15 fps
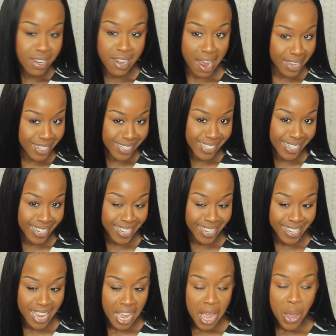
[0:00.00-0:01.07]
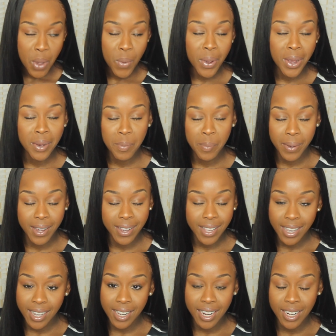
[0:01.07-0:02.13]
nicely. But
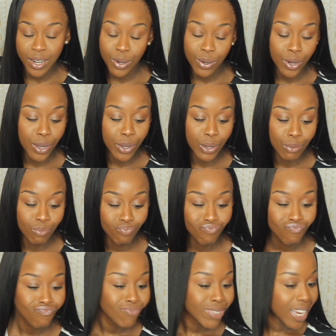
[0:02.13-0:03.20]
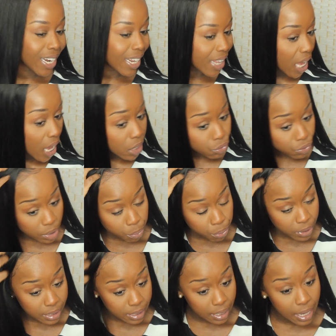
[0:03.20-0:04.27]
yeah, I don't know. Like the hair is really
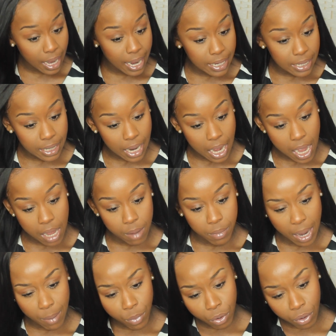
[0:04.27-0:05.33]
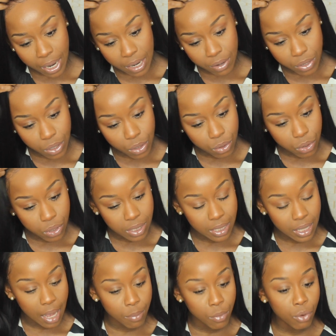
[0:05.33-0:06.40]
pretty, and I'm not really used to
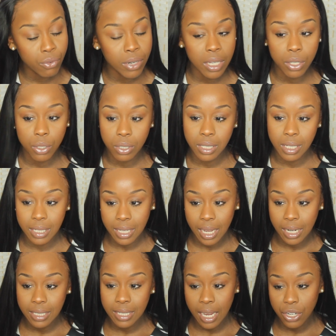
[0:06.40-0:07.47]
this kind of